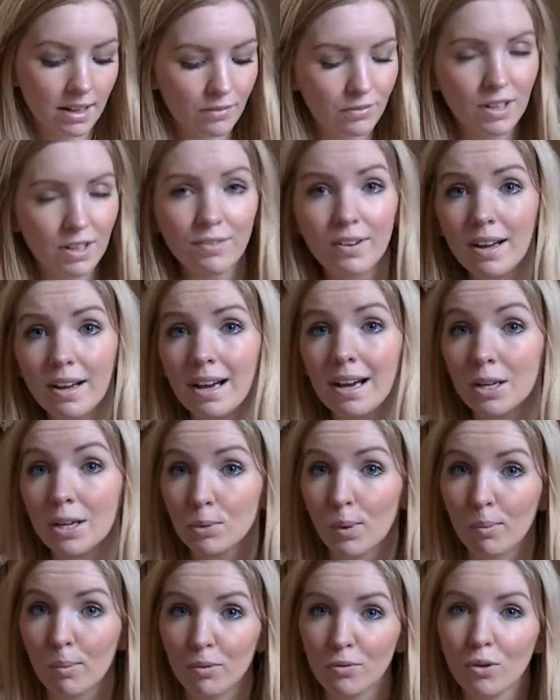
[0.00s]
I've never had
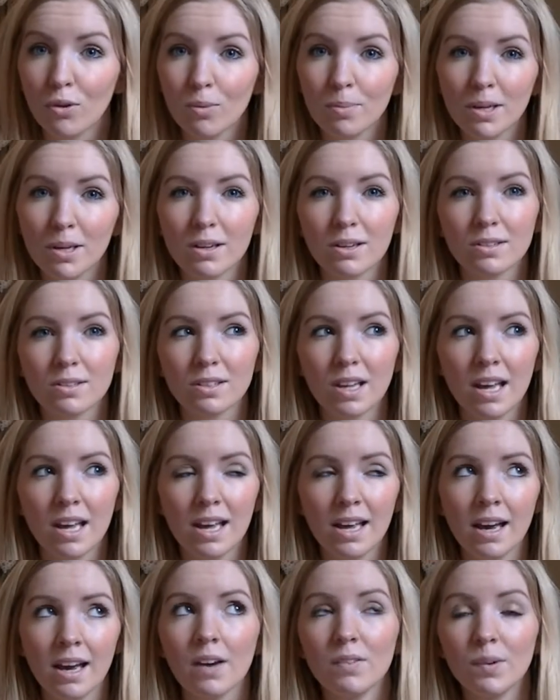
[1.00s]
one before because
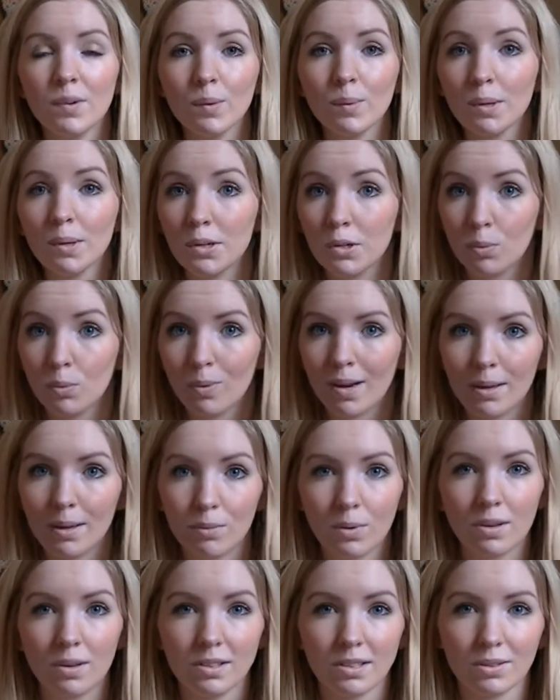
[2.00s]
I've never wanted a white
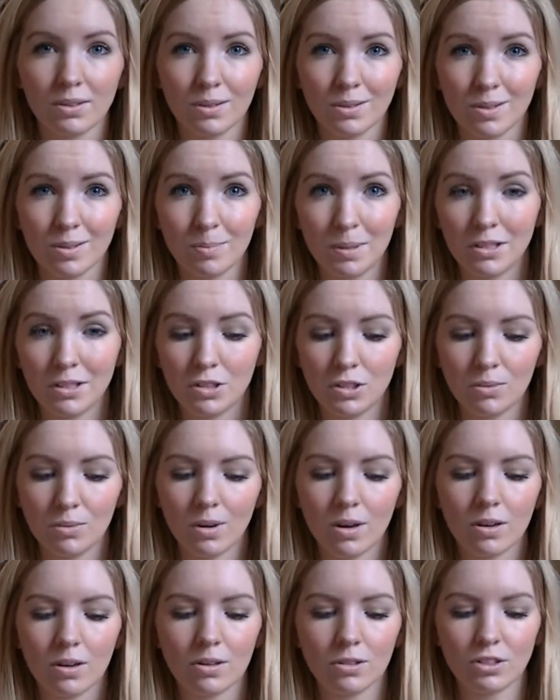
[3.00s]
one because I thought it was a bit too
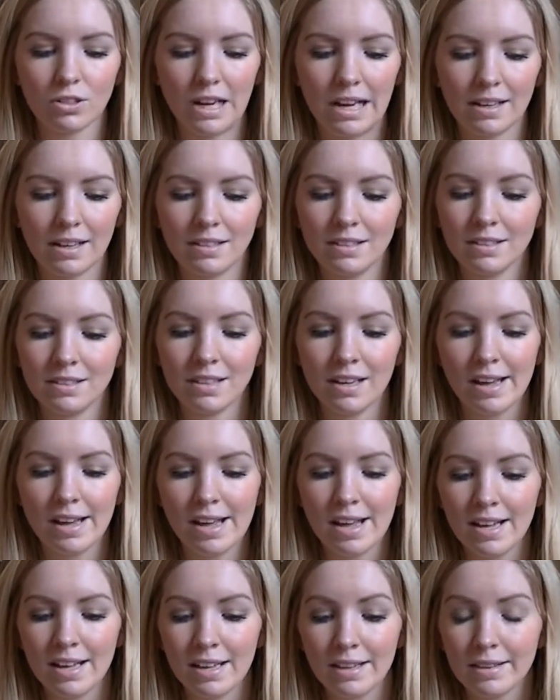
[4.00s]
harsh, and
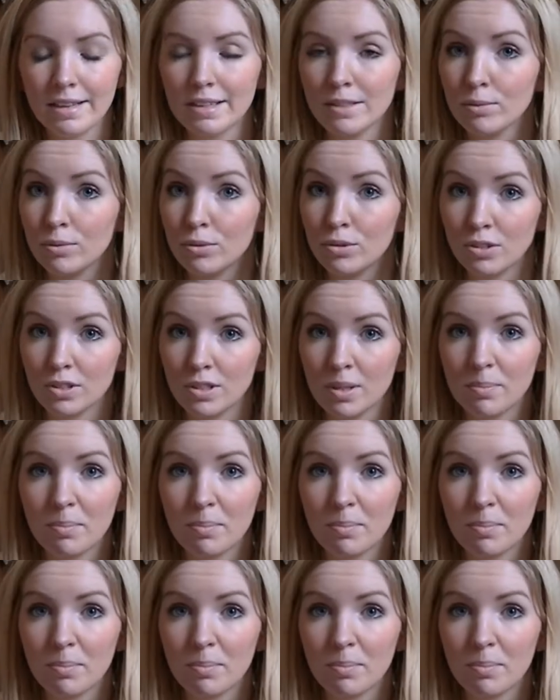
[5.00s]
this was just